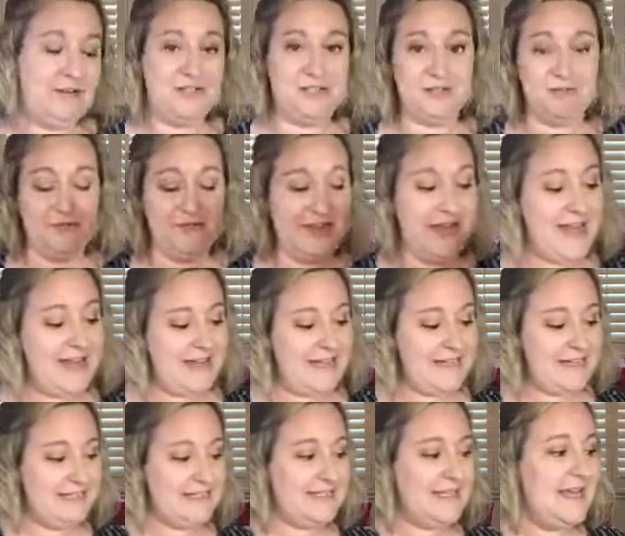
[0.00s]
So that
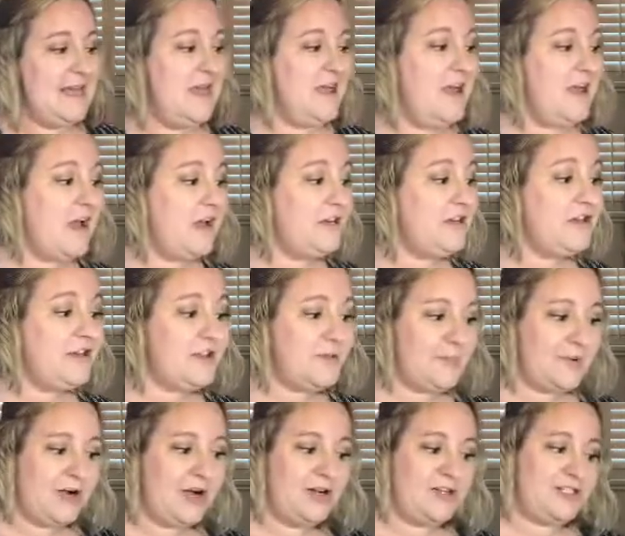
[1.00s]
is another
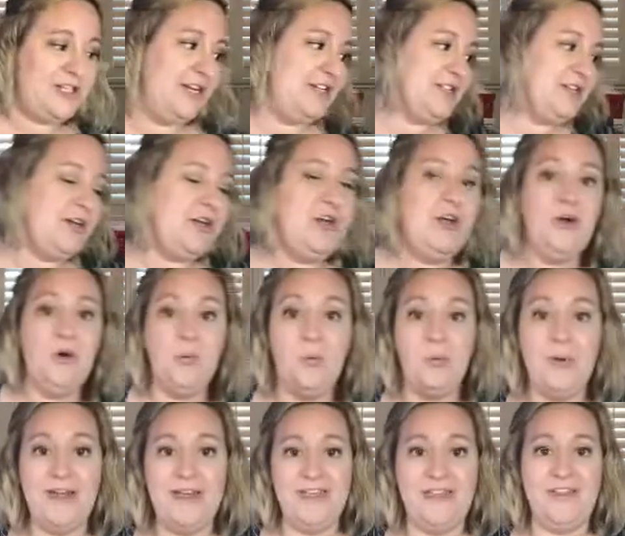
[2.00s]
project
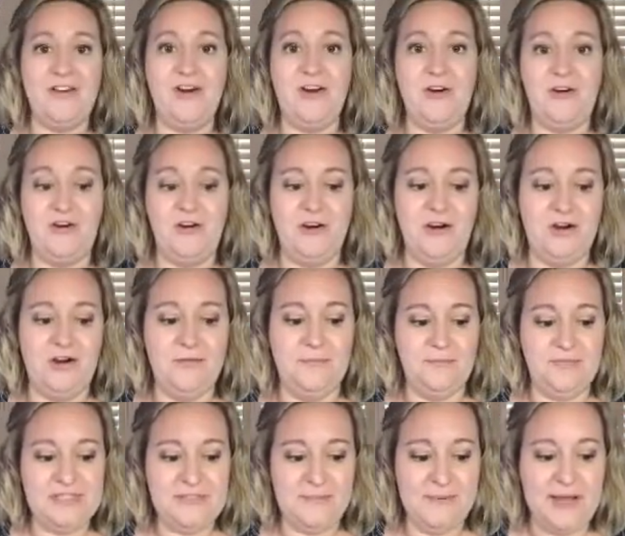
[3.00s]
with our
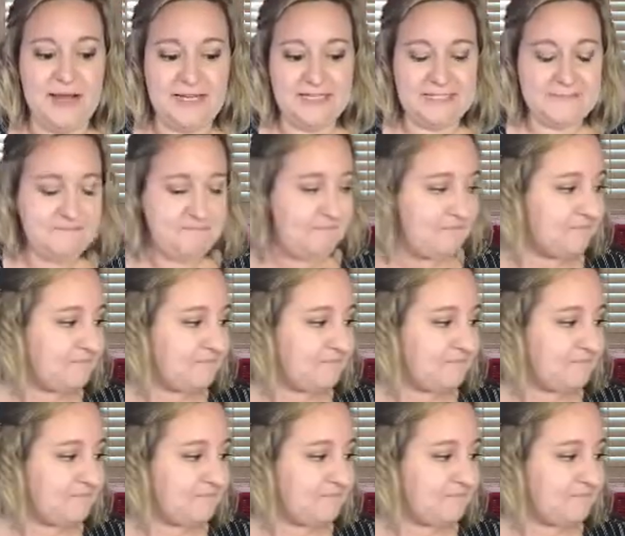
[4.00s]
supplies.